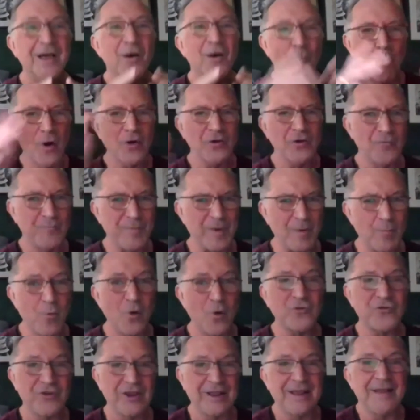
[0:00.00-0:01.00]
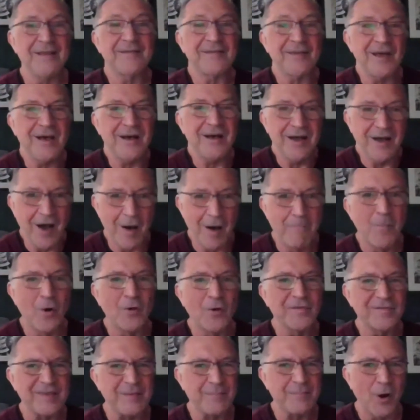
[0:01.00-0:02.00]
what you've been watching is a
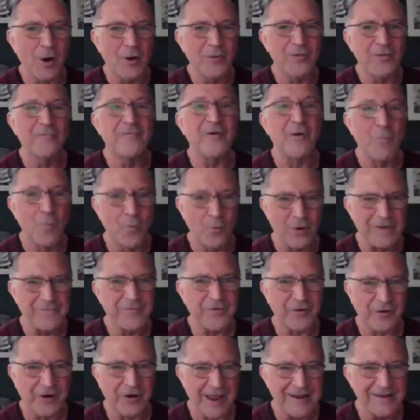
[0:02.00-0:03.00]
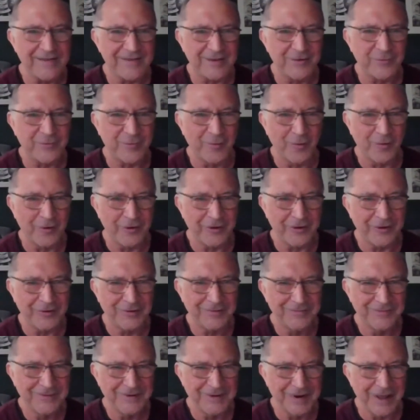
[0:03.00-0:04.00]
Monty Python film we've created for you.
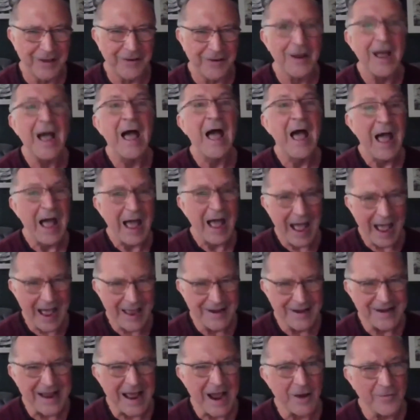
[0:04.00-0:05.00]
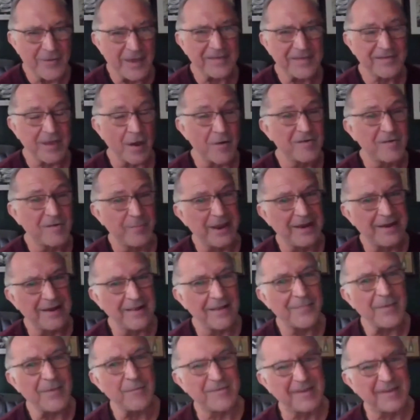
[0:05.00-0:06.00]
And now there's going to
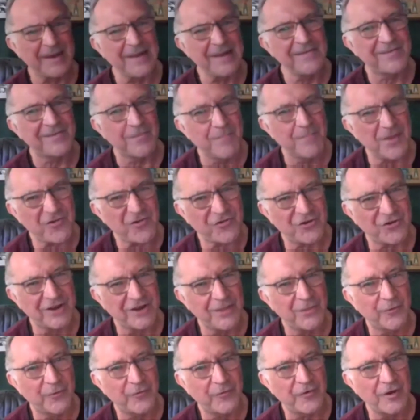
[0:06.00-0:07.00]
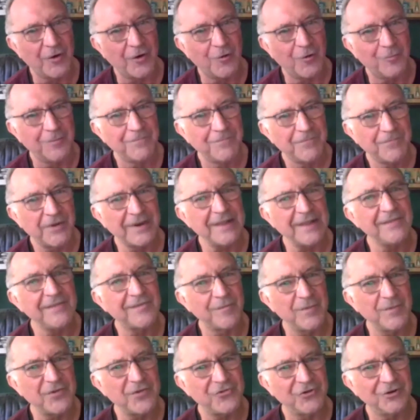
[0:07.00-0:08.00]
be there was an intermission in the film,
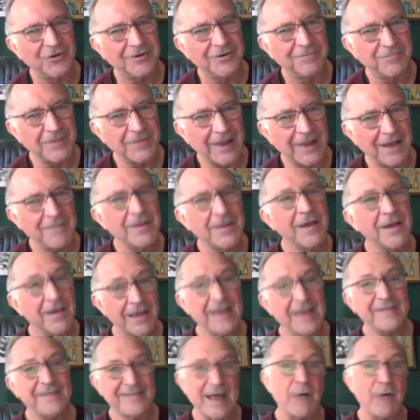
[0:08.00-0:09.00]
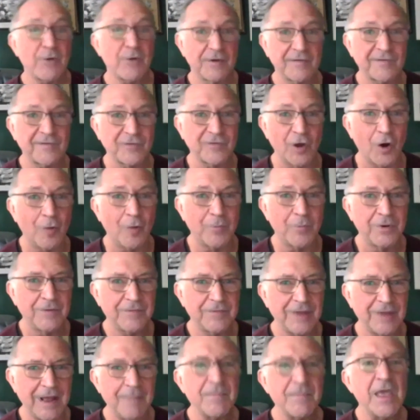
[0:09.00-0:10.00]
It's now going to stop.
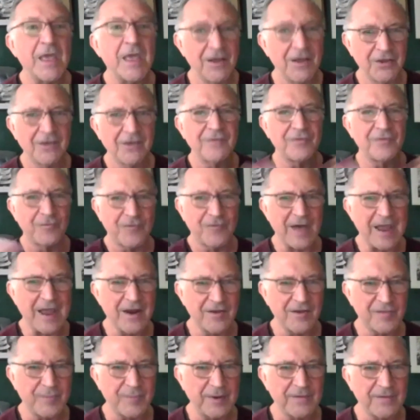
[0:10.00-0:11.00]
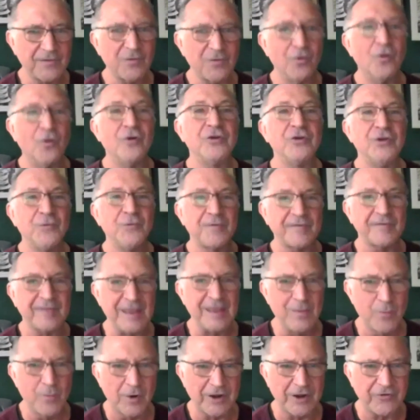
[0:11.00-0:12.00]
The veil has been torn. You've
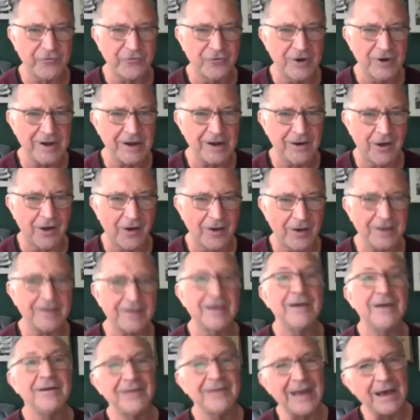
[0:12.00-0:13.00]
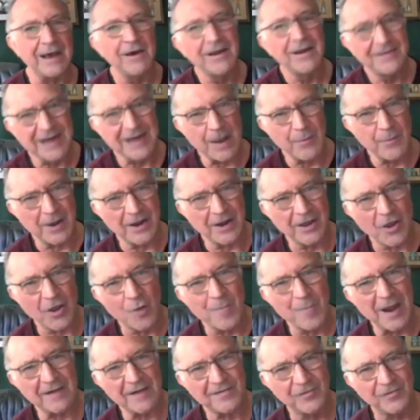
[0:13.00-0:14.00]
seen what it's really like. Now we're going to go
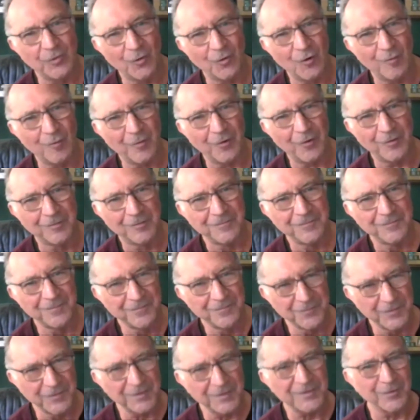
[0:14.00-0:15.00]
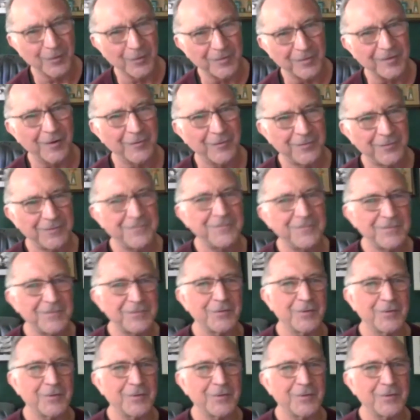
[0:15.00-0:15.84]
back to normal, sort of thing.